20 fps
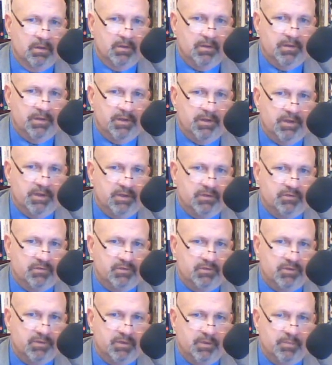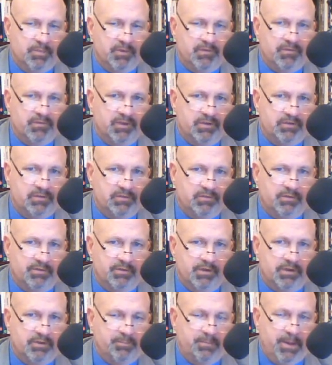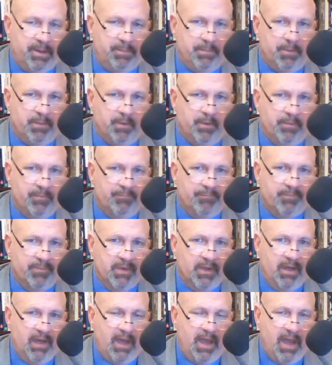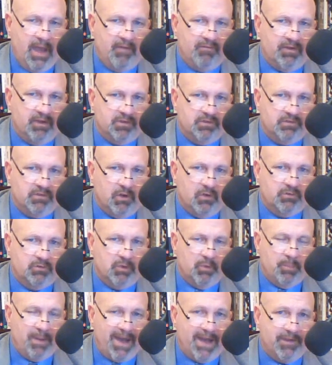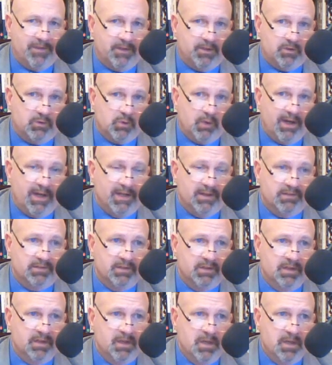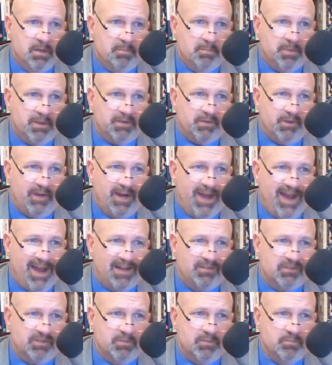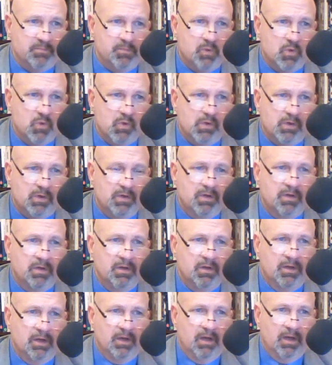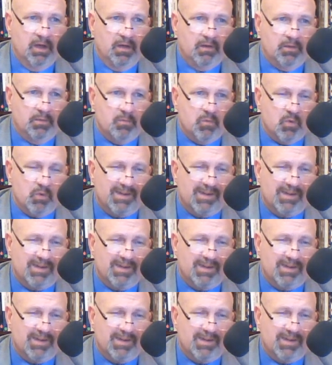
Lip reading: these positions or these people having sociopathic traits, but they're actually they're more